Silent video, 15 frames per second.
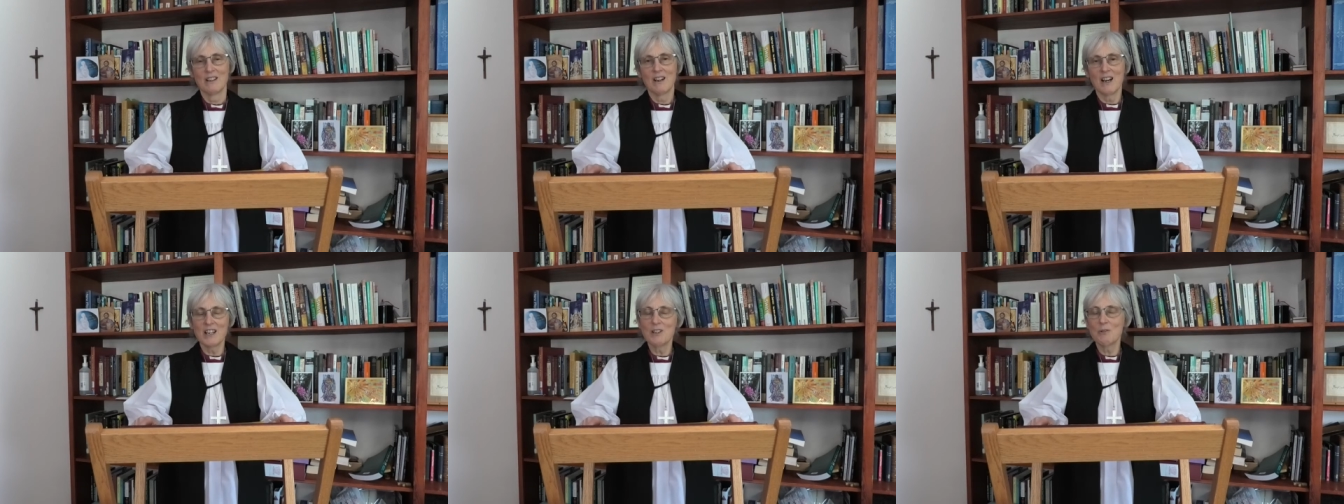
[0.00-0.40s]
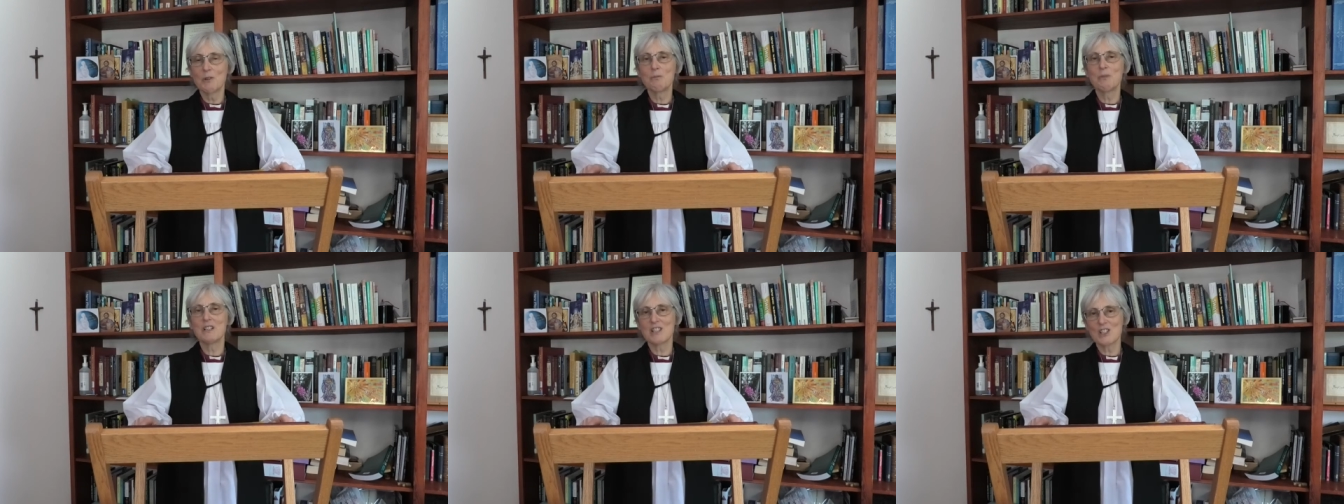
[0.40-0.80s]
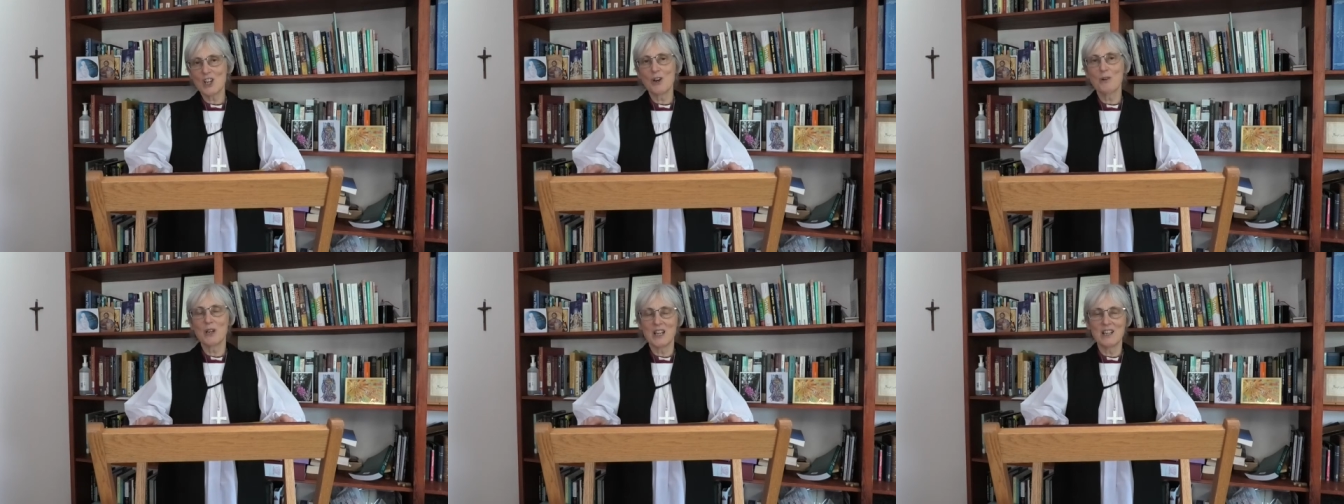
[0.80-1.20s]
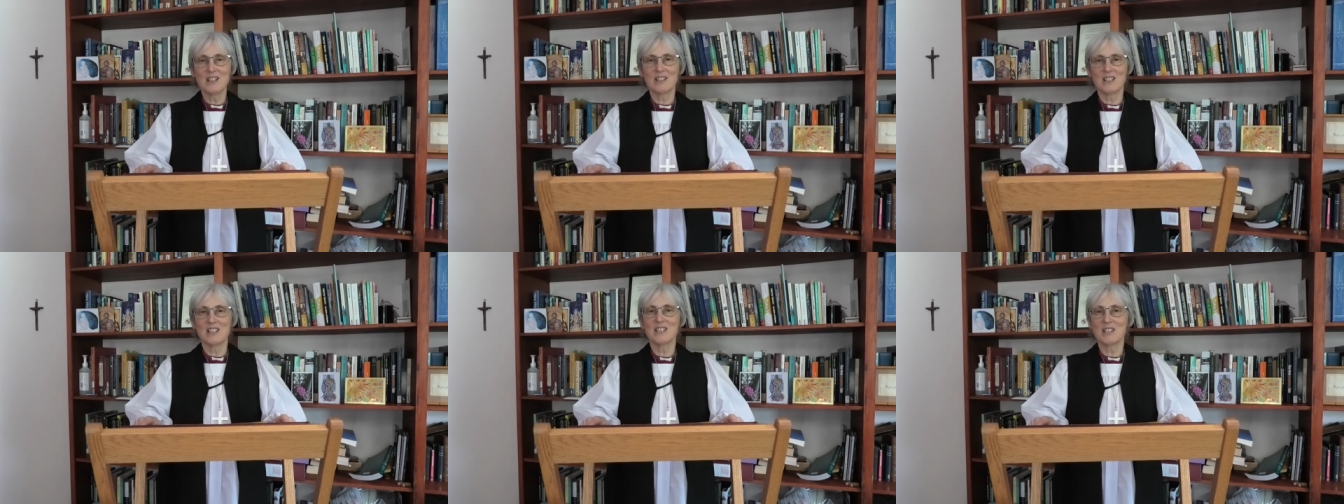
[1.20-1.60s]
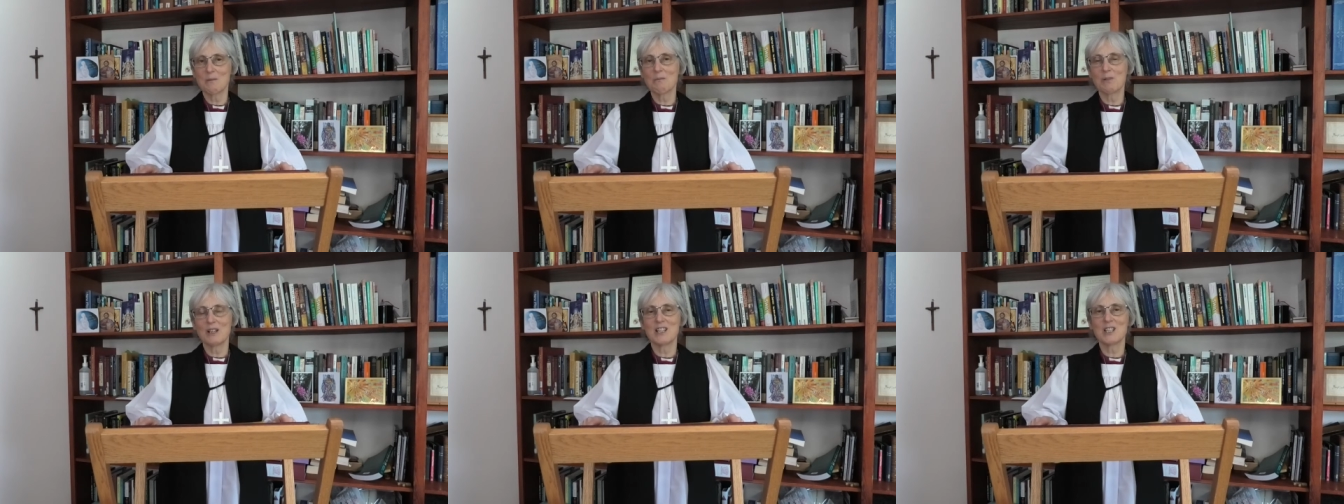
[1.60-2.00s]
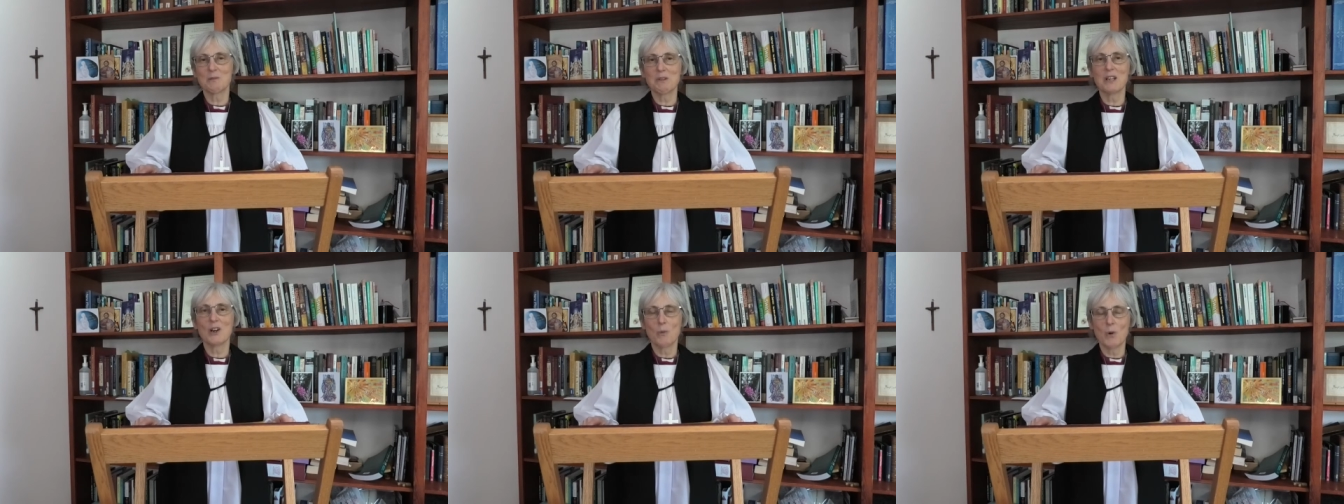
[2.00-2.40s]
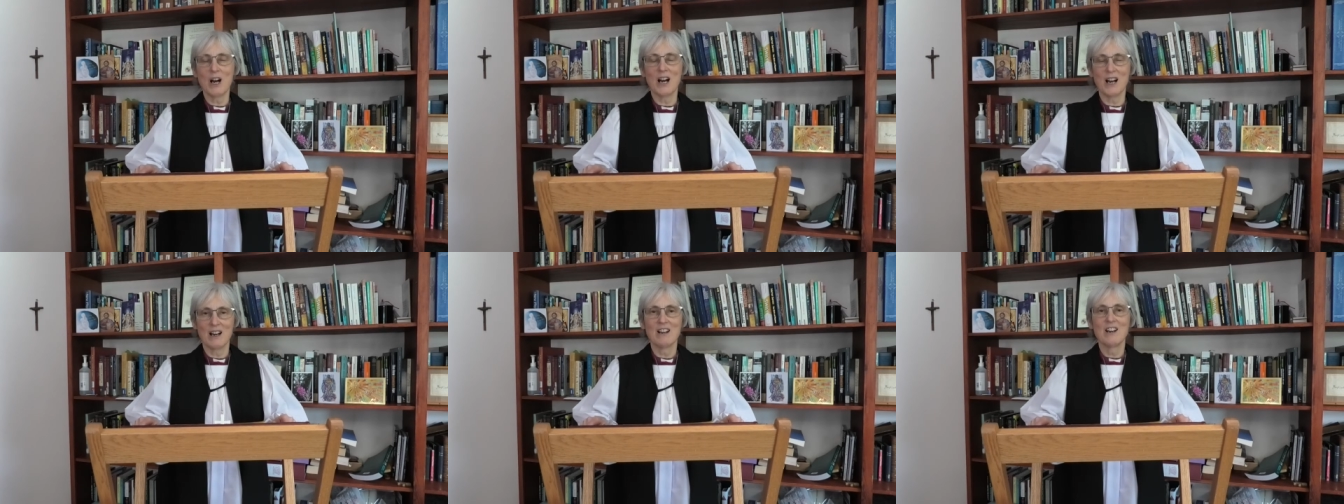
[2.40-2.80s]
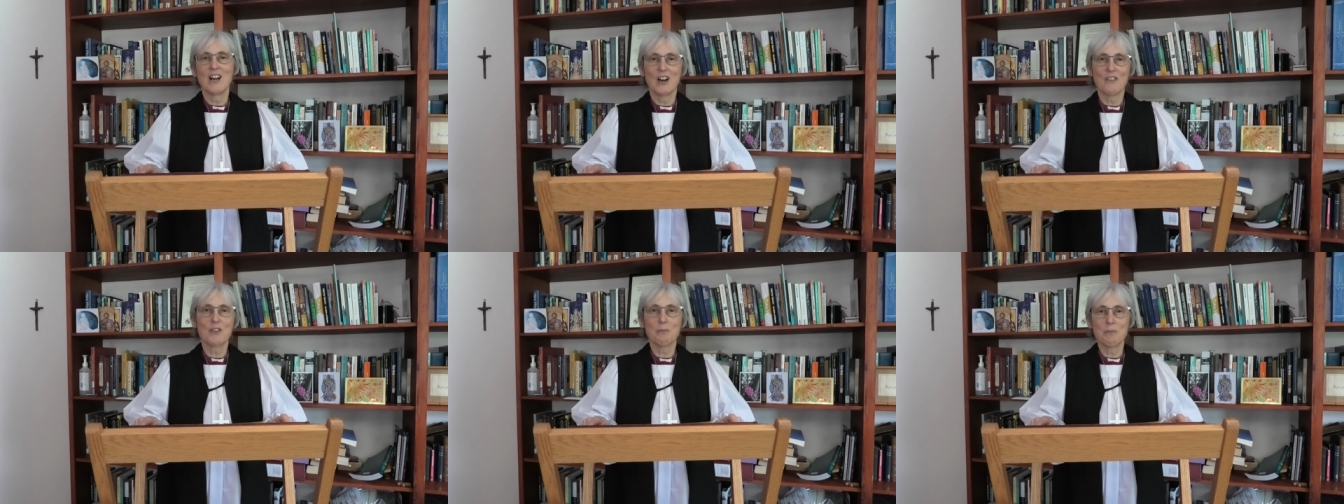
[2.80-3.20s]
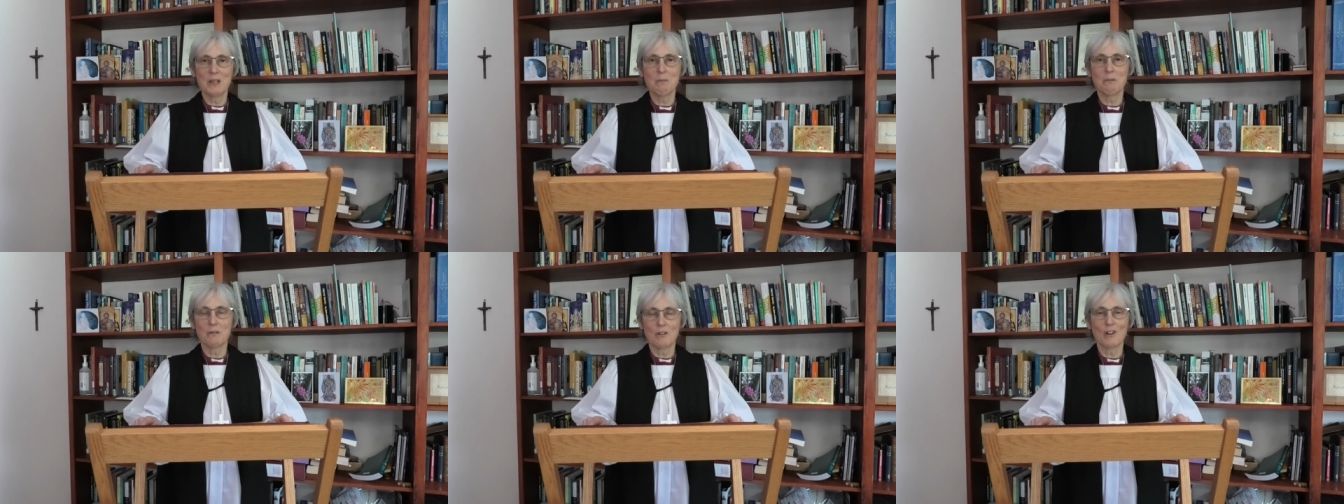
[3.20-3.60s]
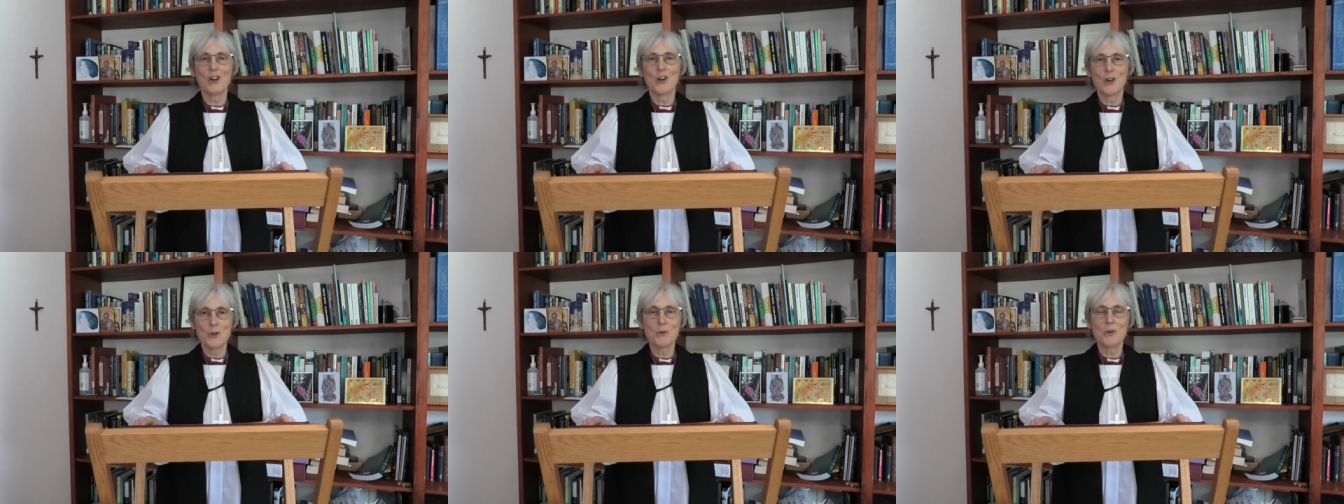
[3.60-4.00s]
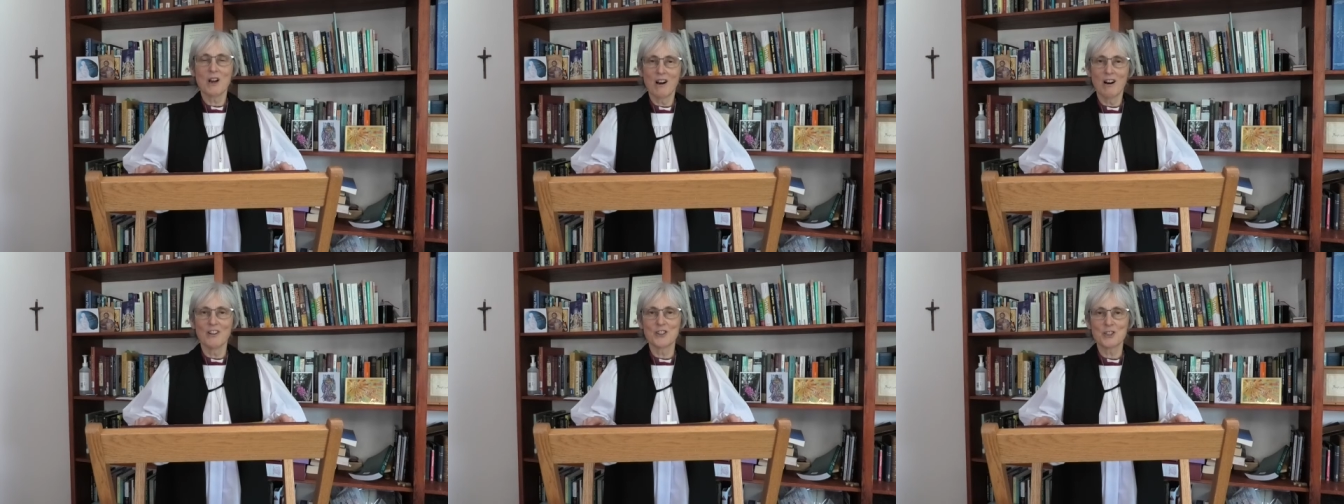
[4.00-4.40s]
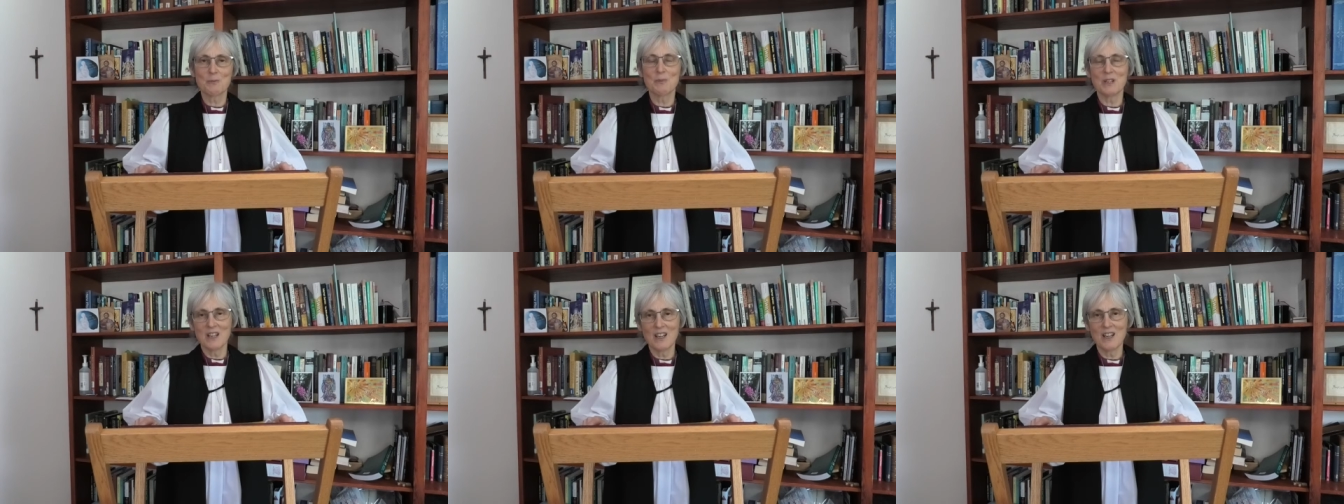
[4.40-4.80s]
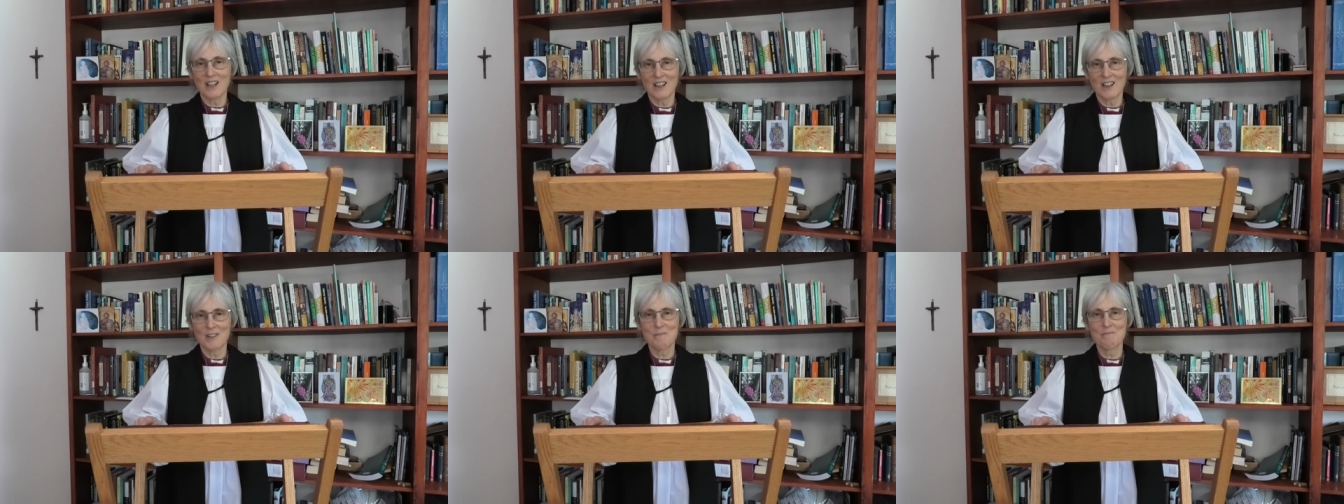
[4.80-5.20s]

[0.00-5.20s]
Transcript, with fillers: And it would be so easy simply to be aware of the people who can't be here